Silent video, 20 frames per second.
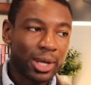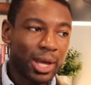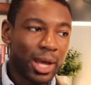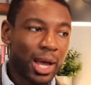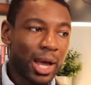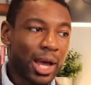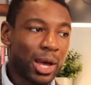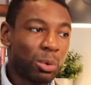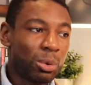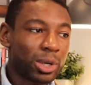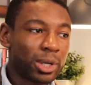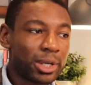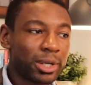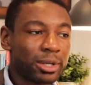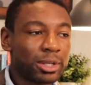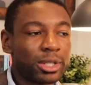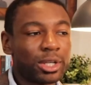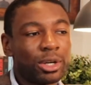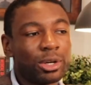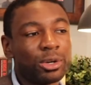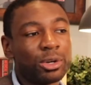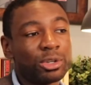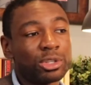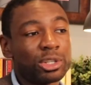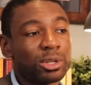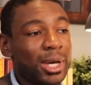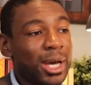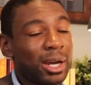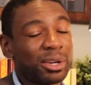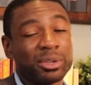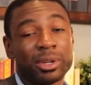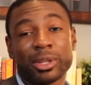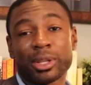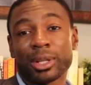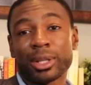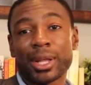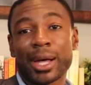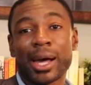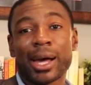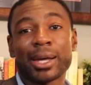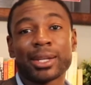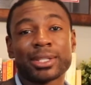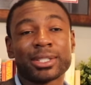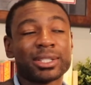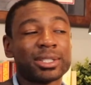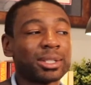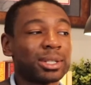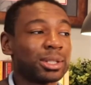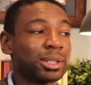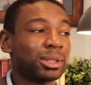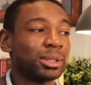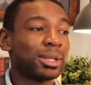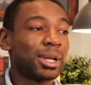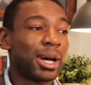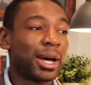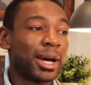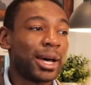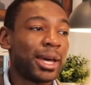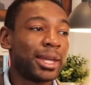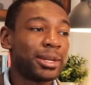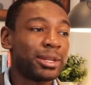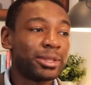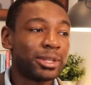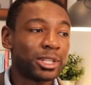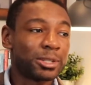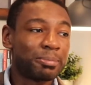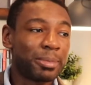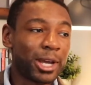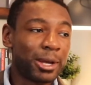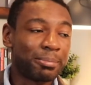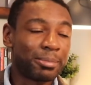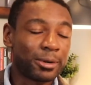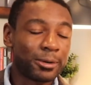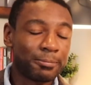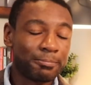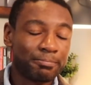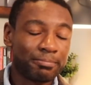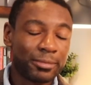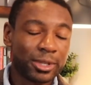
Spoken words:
I want to go to actually the last line in this paper.